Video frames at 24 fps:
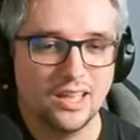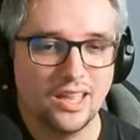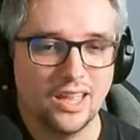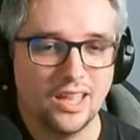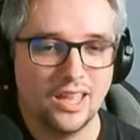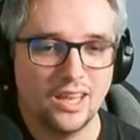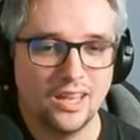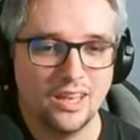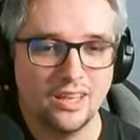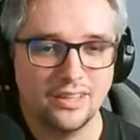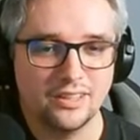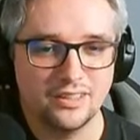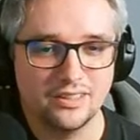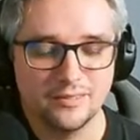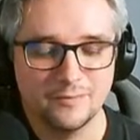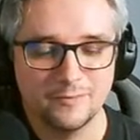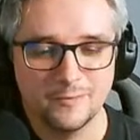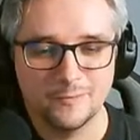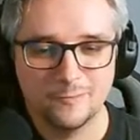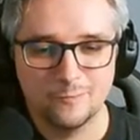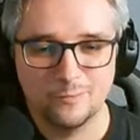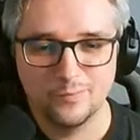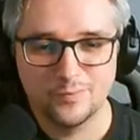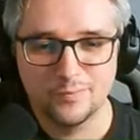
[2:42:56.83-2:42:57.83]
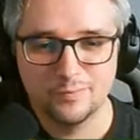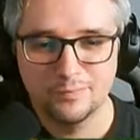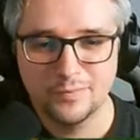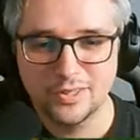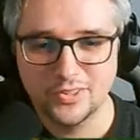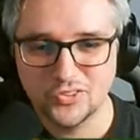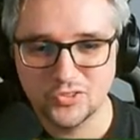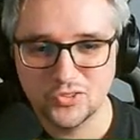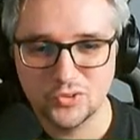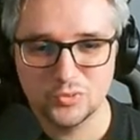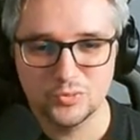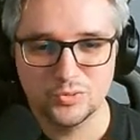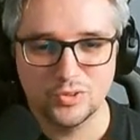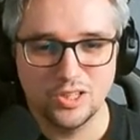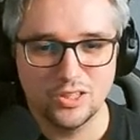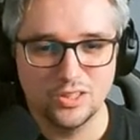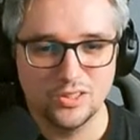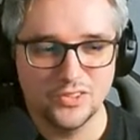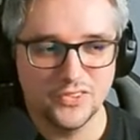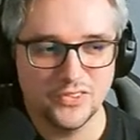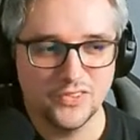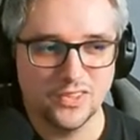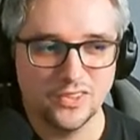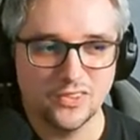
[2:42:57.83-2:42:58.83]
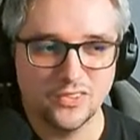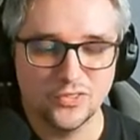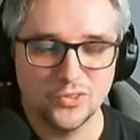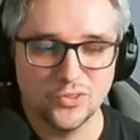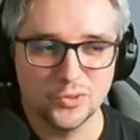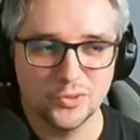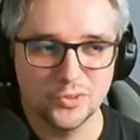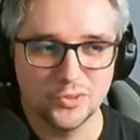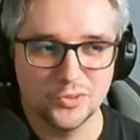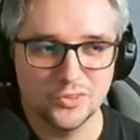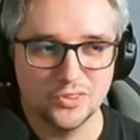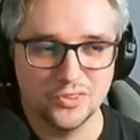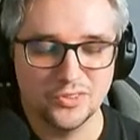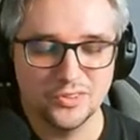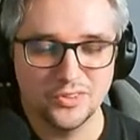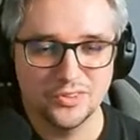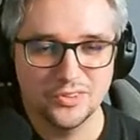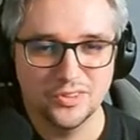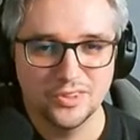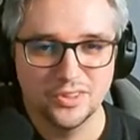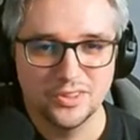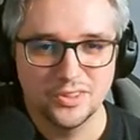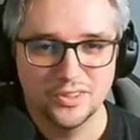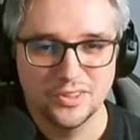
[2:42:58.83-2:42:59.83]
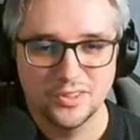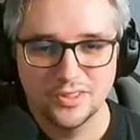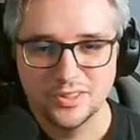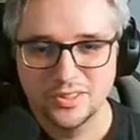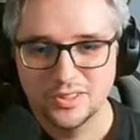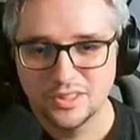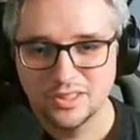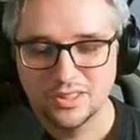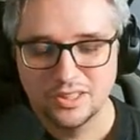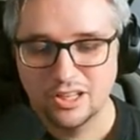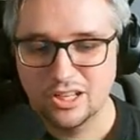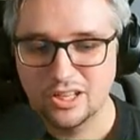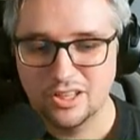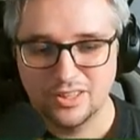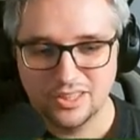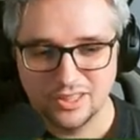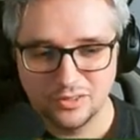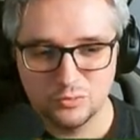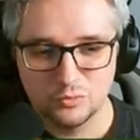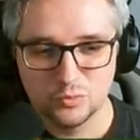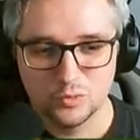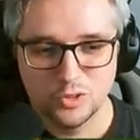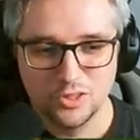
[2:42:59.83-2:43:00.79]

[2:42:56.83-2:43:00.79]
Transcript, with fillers: and mess around in zone uh, in